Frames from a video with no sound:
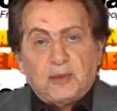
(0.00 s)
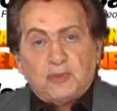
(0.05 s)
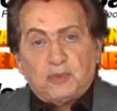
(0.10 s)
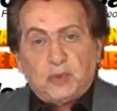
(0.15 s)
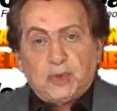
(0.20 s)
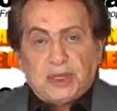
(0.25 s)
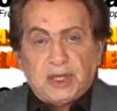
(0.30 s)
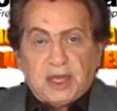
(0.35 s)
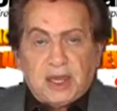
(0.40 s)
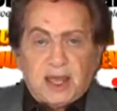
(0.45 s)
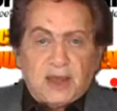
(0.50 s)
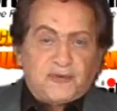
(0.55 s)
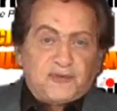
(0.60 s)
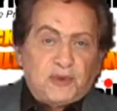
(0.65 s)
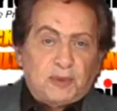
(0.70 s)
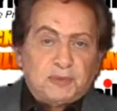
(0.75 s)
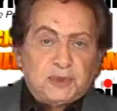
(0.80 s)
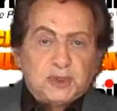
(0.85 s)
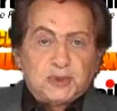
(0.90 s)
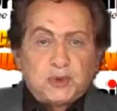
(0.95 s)
we hear
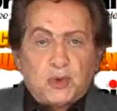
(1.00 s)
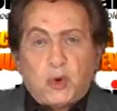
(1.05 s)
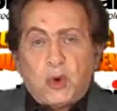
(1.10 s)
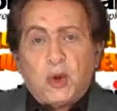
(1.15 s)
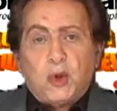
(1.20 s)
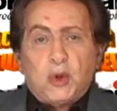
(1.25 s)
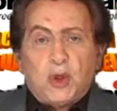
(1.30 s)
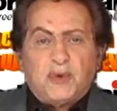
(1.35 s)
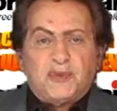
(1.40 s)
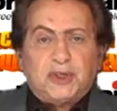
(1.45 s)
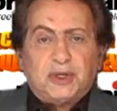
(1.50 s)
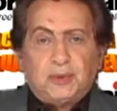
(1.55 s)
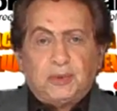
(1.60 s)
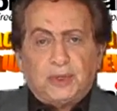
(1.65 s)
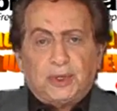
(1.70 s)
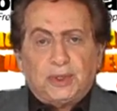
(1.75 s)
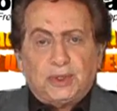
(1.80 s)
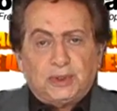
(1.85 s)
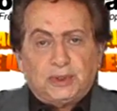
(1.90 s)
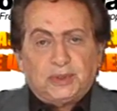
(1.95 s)
from this all over the
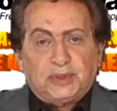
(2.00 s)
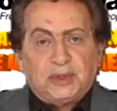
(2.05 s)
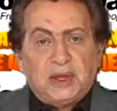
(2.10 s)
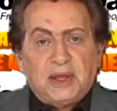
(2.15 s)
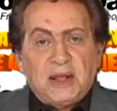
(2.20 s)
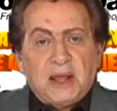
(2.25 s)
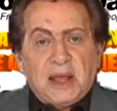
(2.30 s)
world.